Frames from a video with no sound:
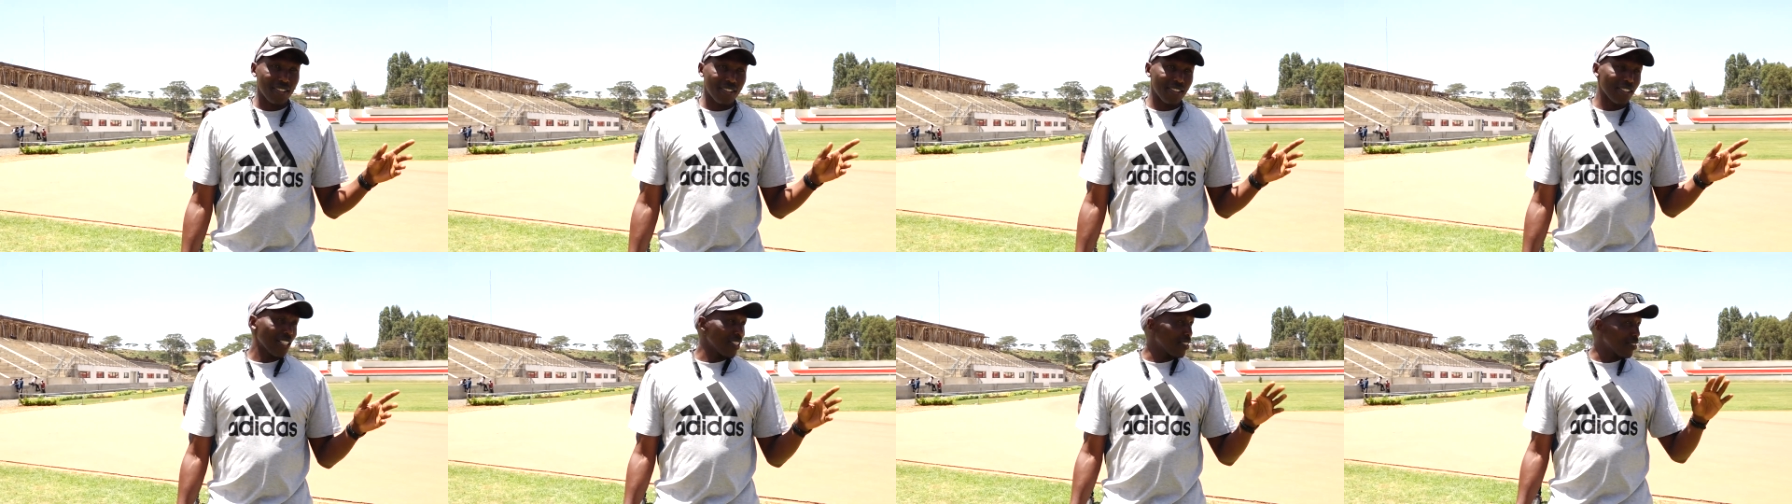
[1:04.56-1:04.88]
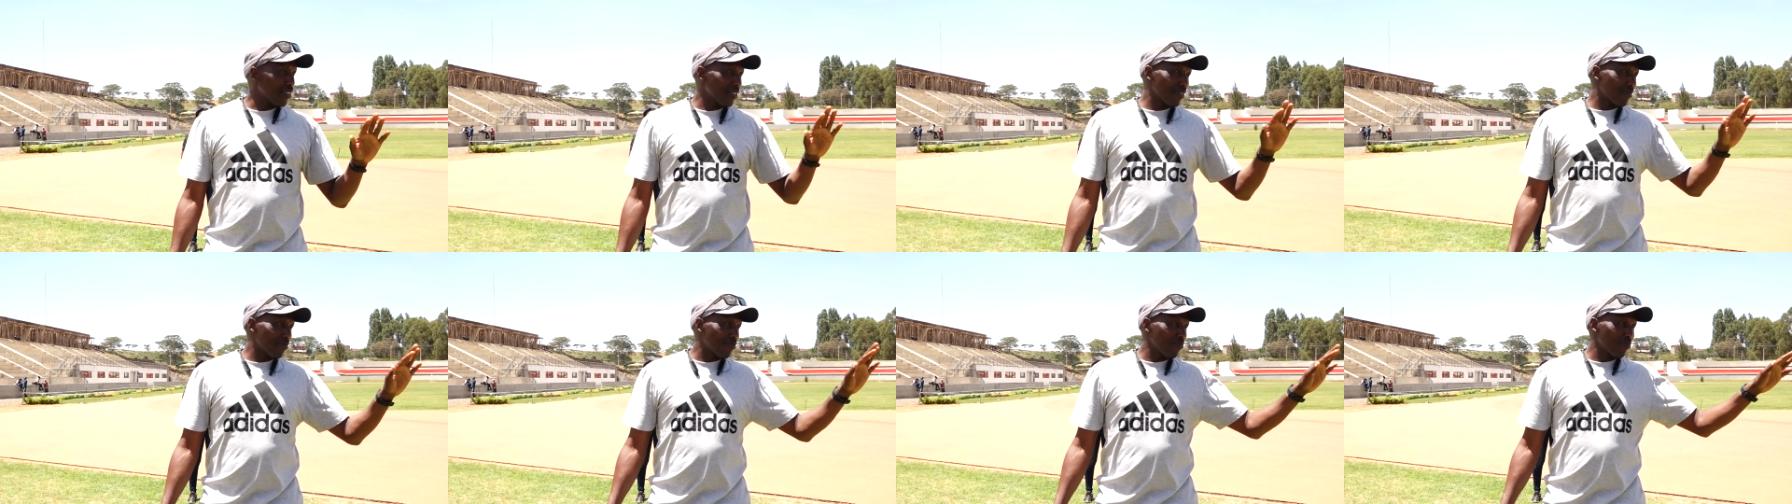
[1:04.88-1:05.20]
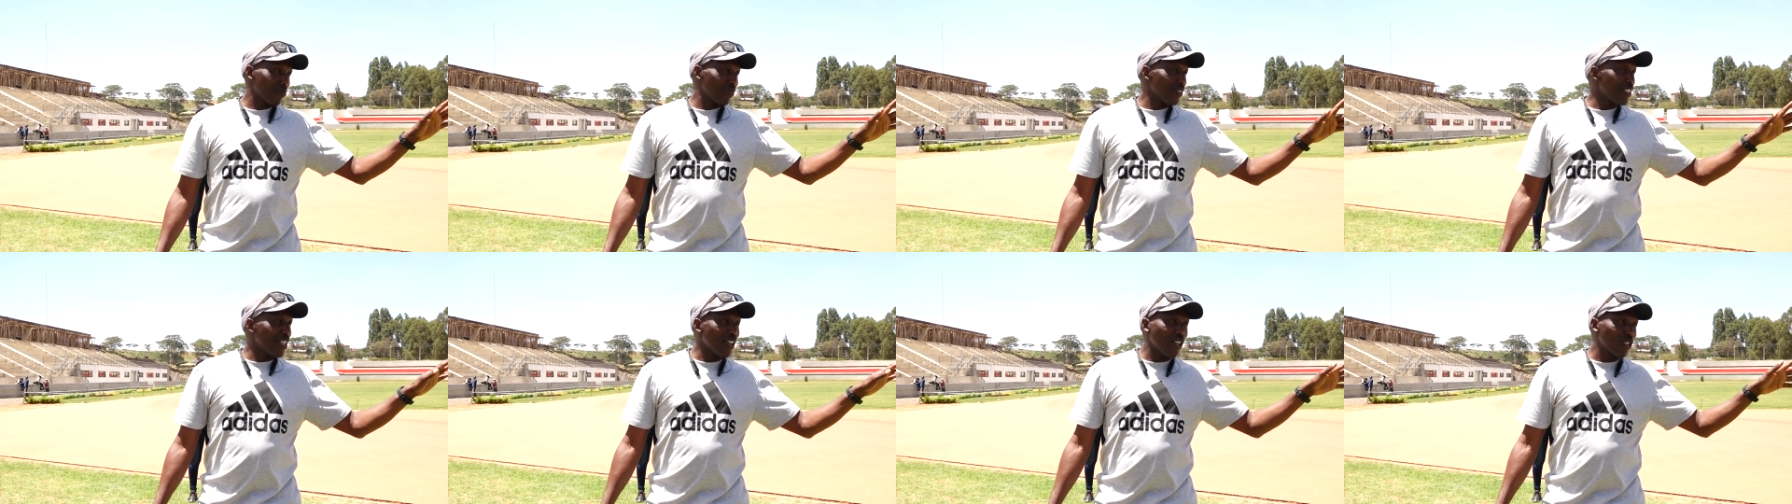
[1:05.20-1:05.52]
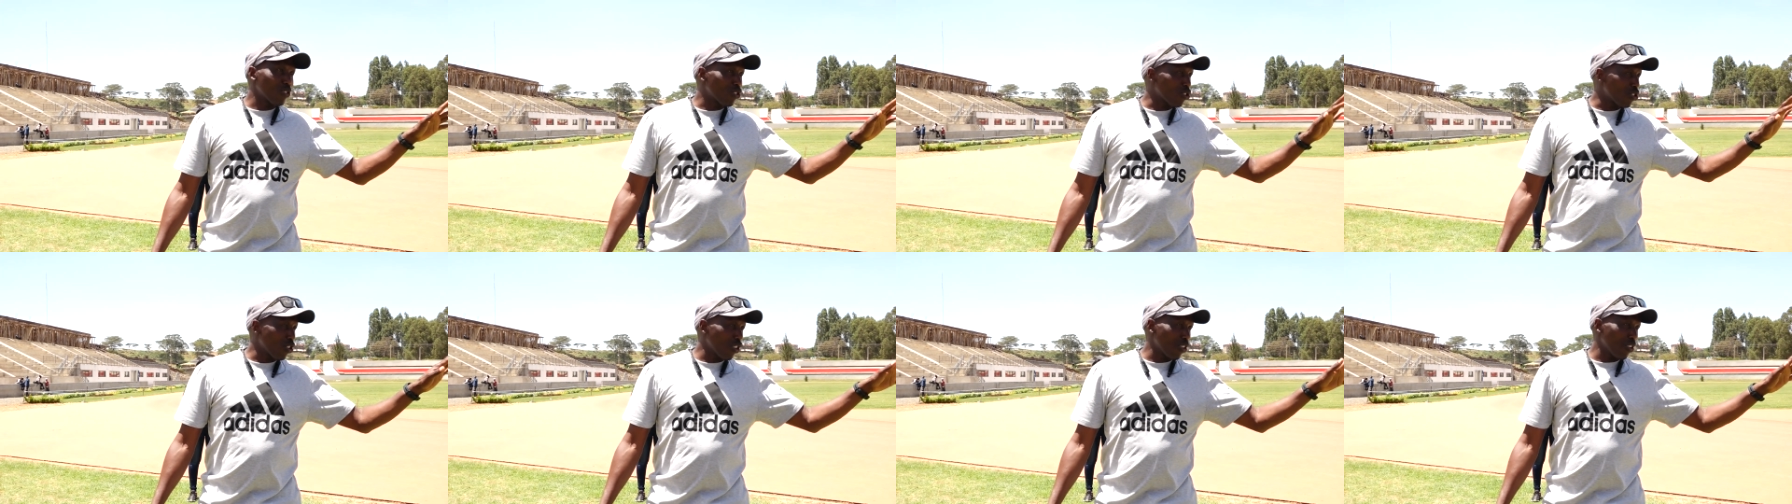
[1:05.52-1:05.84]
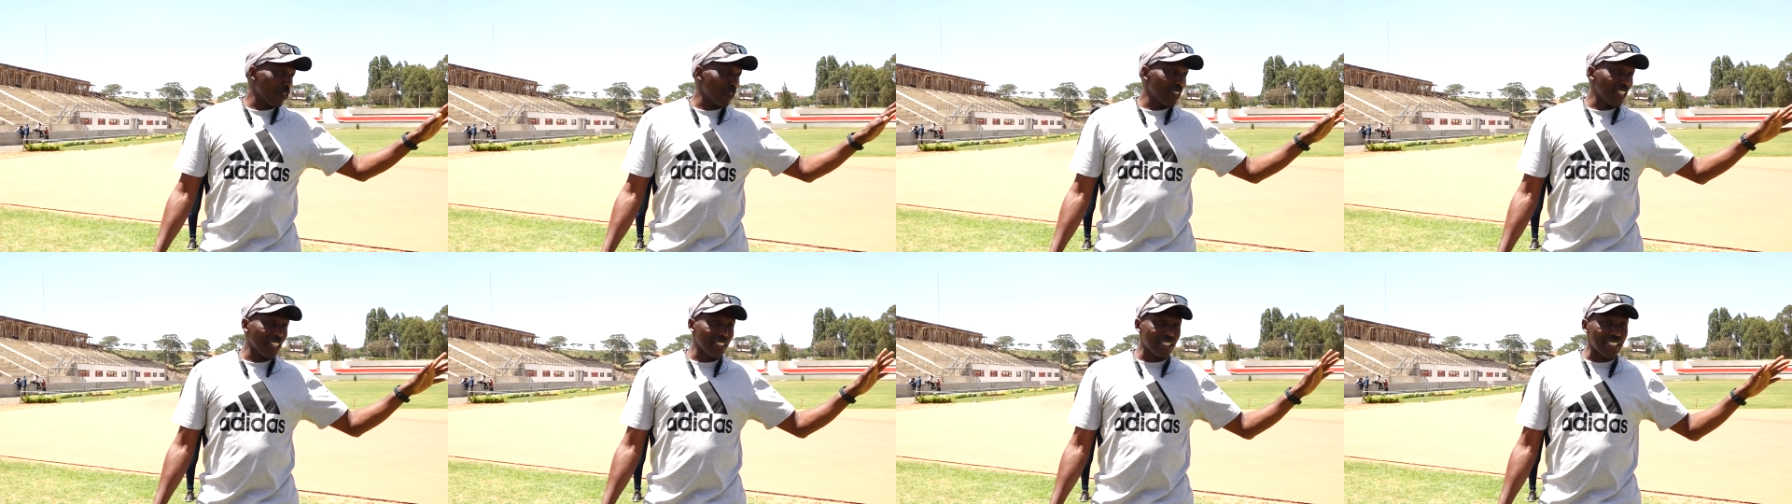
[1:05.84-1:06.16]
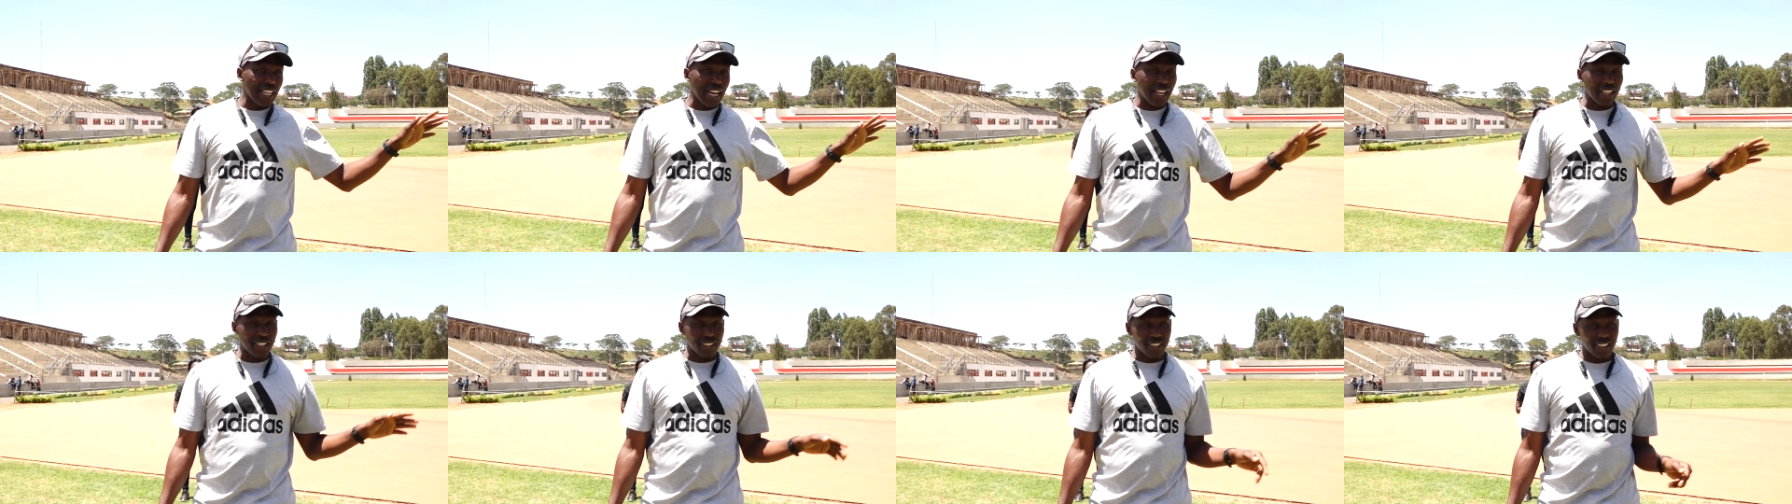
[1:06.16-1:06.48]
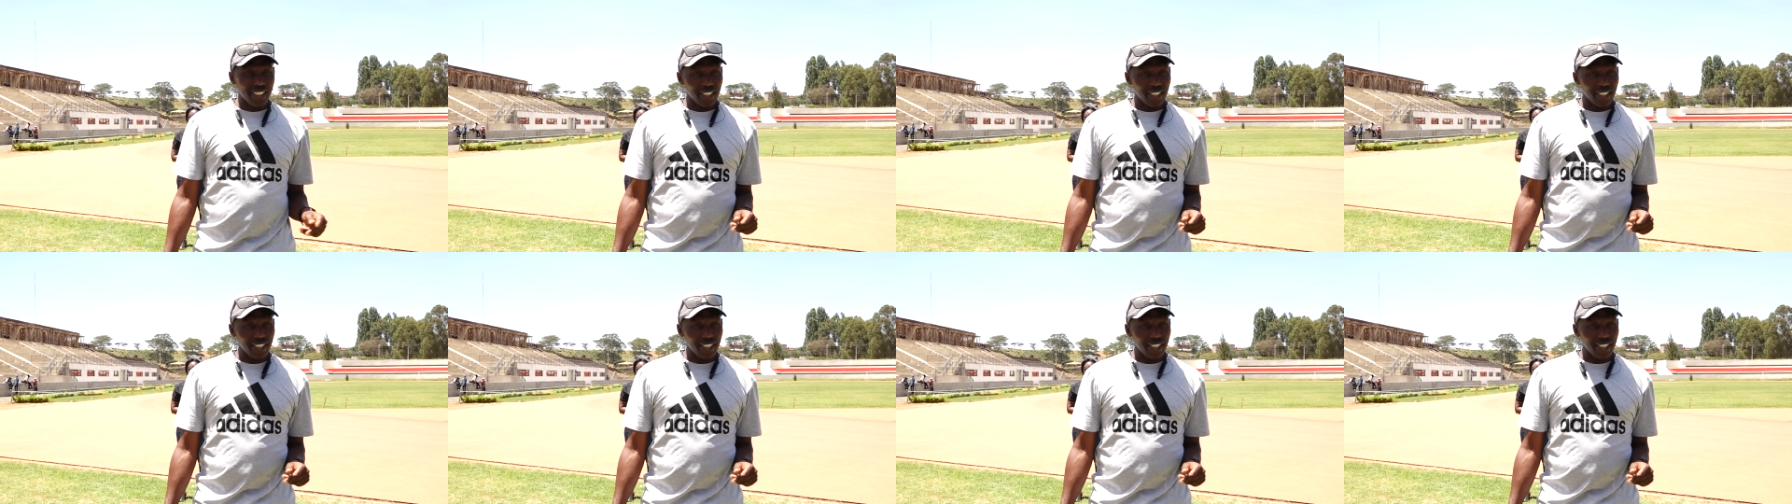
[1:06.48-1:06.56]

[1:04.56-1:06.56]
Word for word: There's not short of any talent